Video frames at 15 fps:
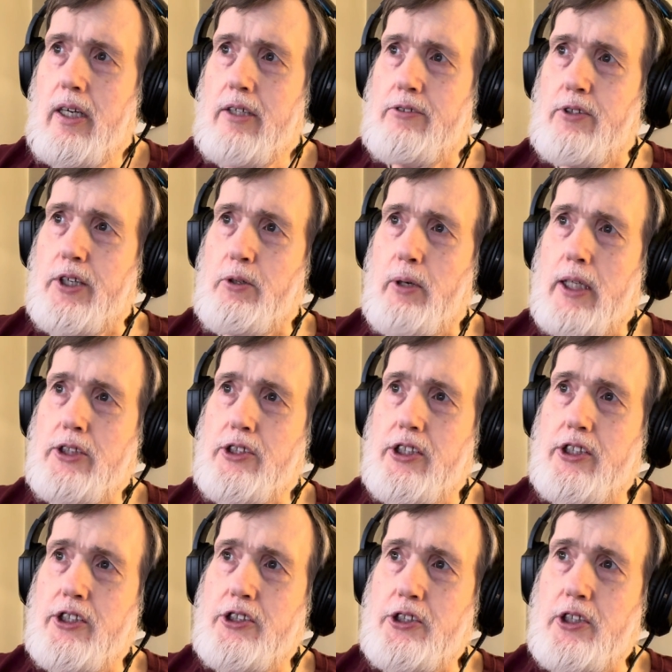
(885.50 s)
requested
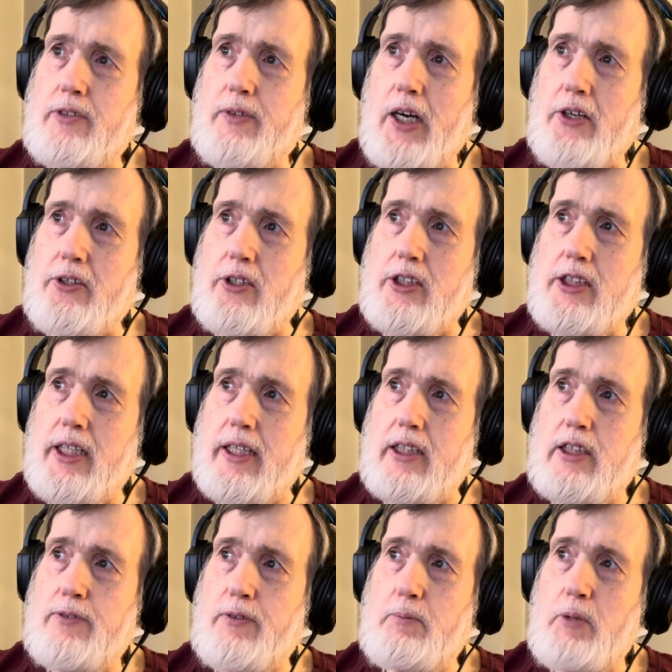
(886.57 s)
to serve out her
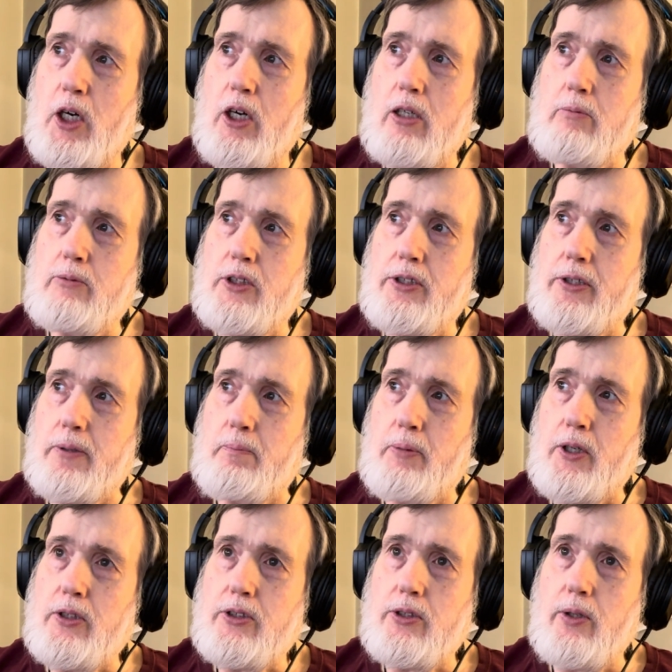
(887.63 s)
sentence from home due to
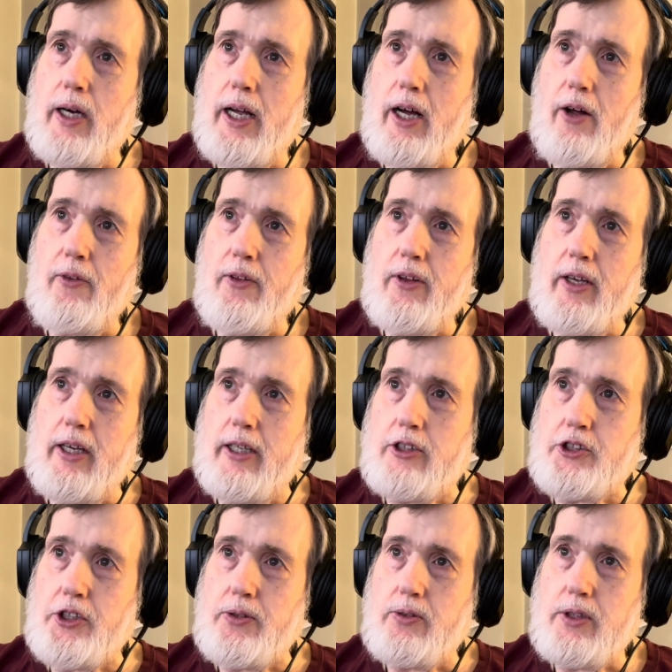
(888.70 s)
personal health
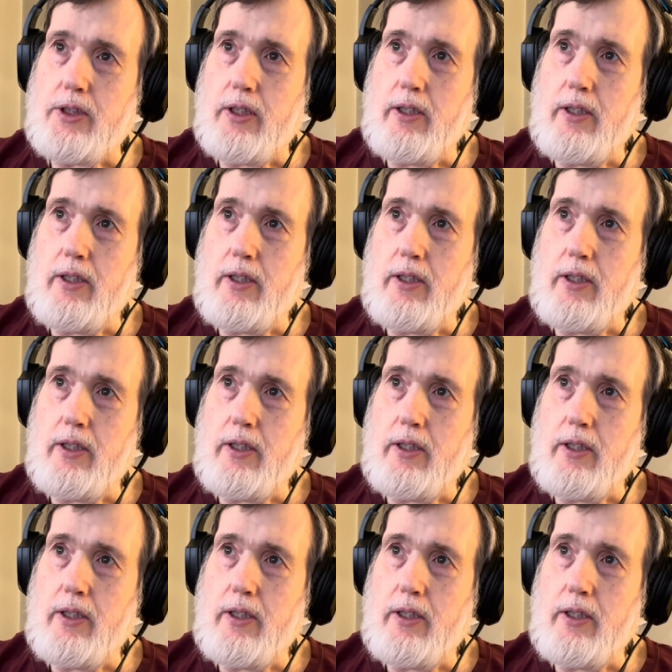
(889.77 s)
issues,